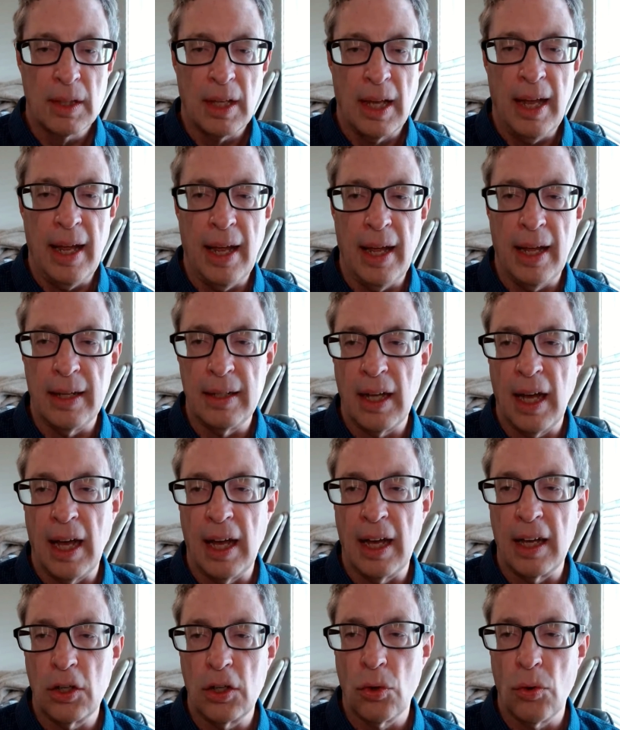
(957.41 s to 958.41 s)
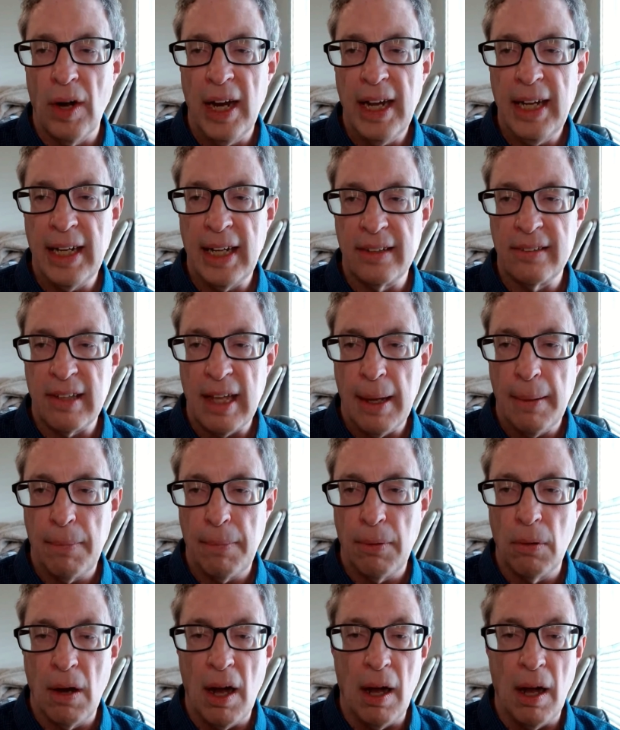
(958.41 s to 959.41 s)
And a great
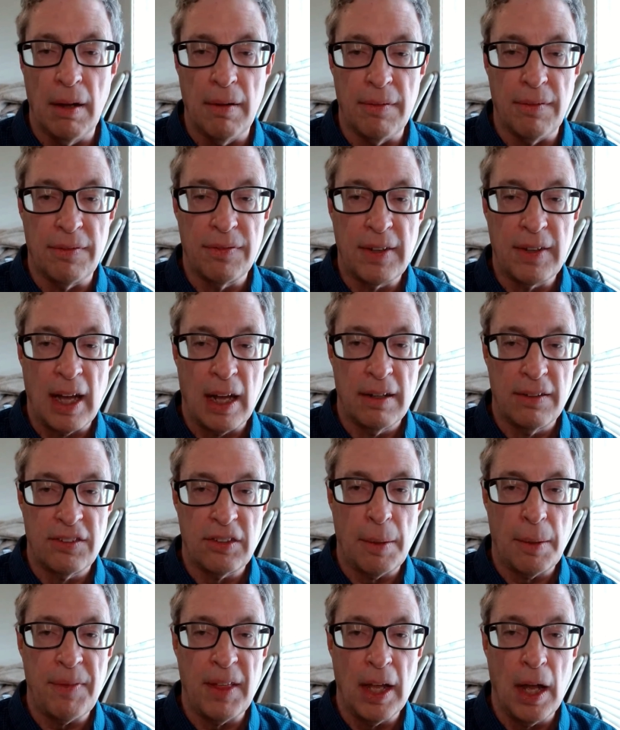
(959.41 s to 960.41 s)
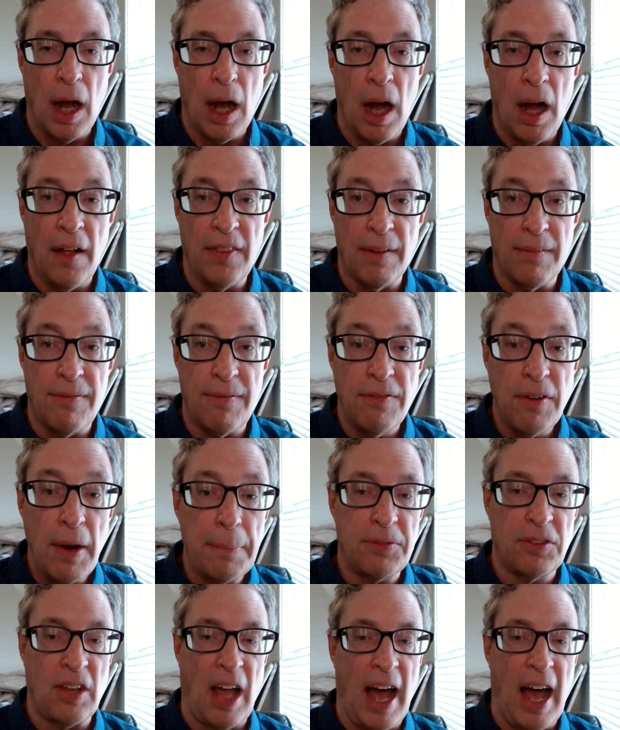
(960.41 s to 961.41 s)
example of kind of something on the
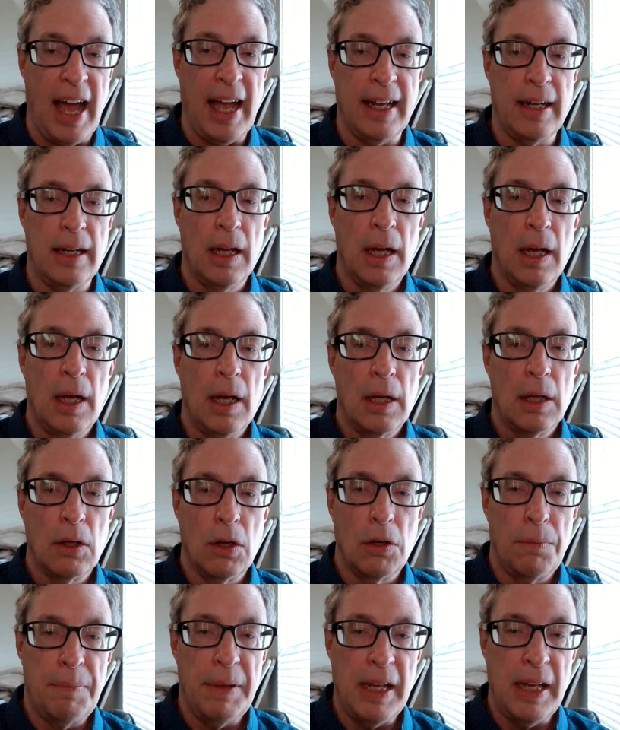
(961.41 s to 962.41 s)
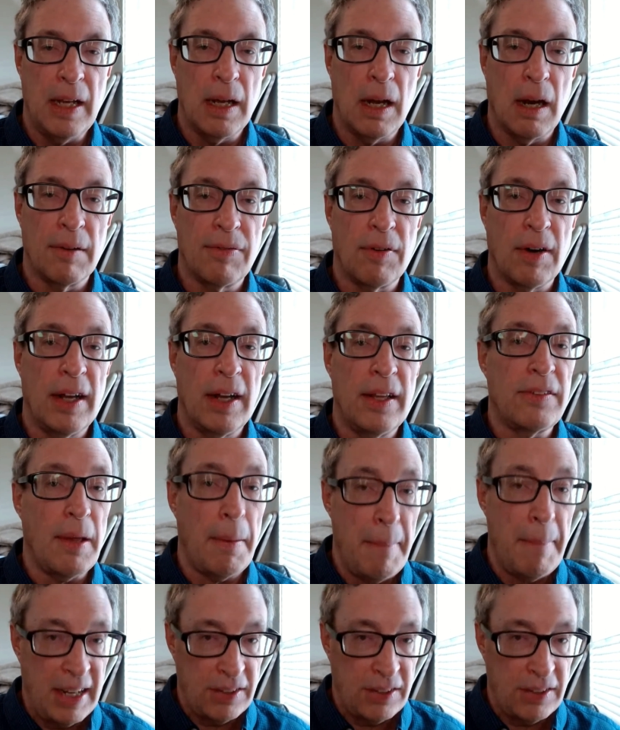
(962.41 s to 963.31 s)
flip side would be our friends at